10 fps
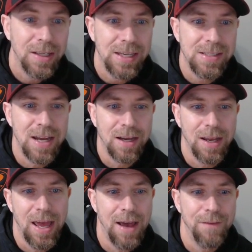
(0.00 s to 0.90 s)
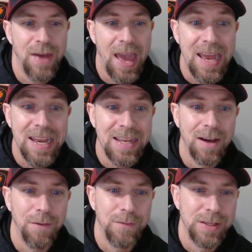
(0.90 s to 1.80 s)
He's not going to have any
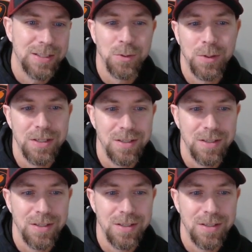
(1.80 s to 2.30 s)
of the toys,